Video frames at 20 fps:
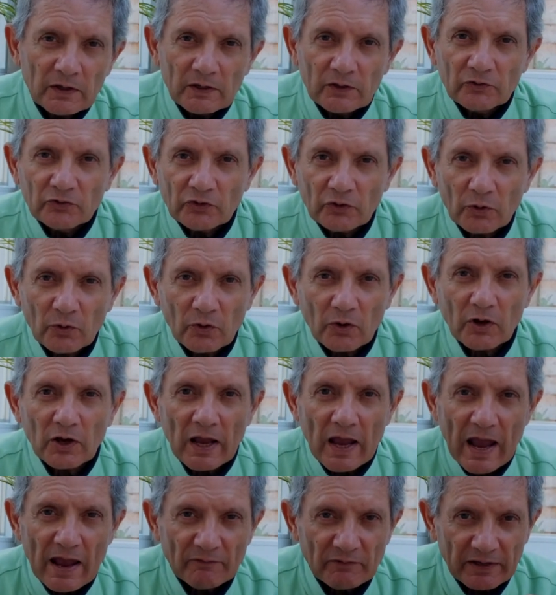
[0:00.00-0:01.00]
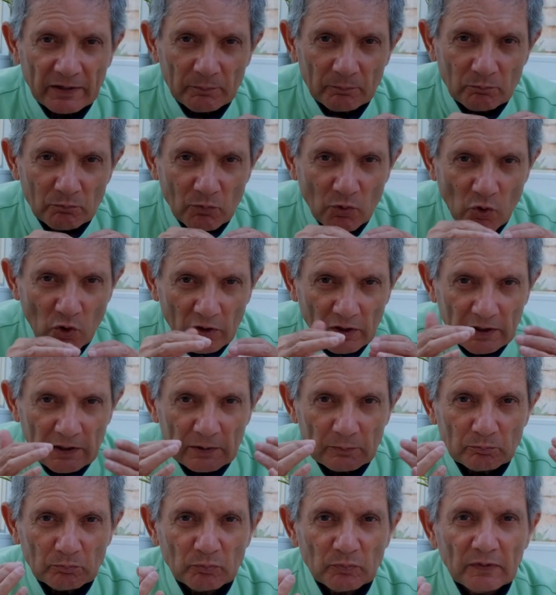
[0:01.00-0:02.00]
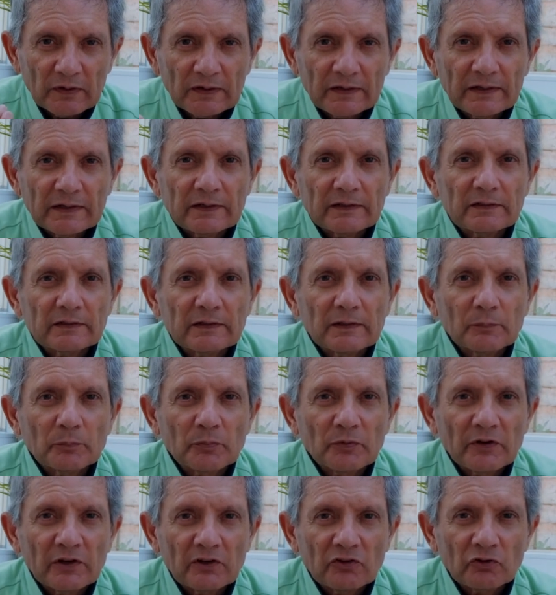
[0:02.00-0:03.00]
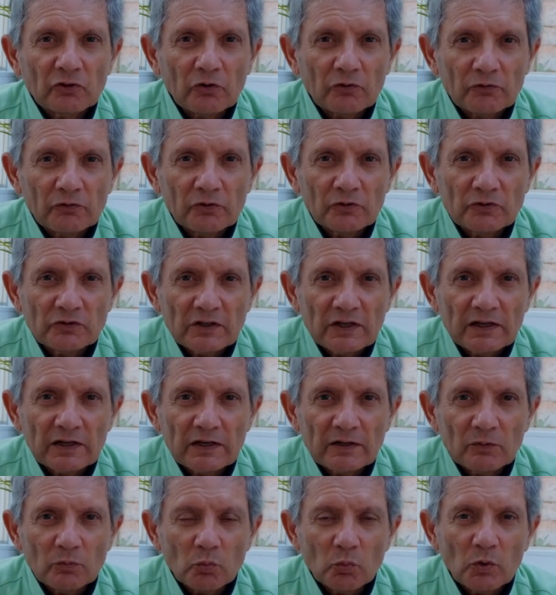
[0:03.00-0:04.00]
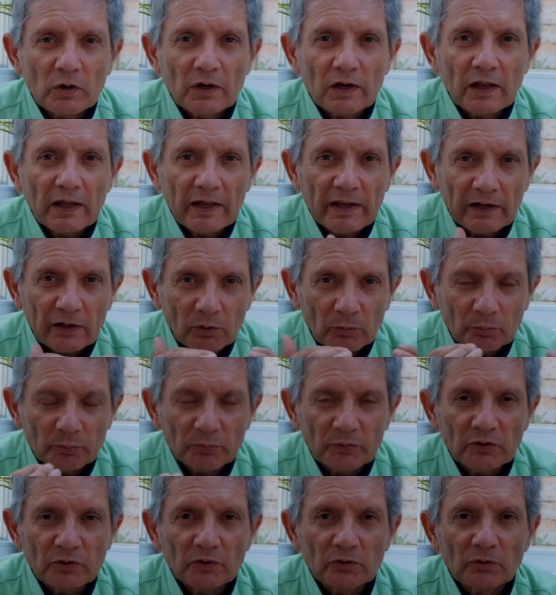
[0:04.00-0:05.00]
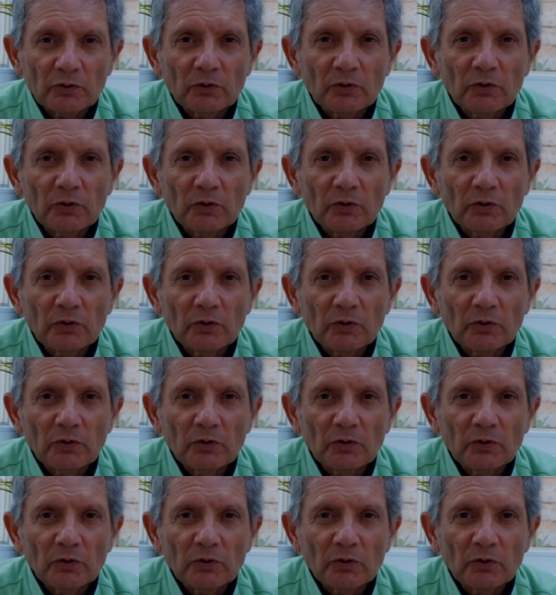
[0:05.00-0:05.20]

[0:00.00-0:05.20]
So having more complete pre-shot routine will help you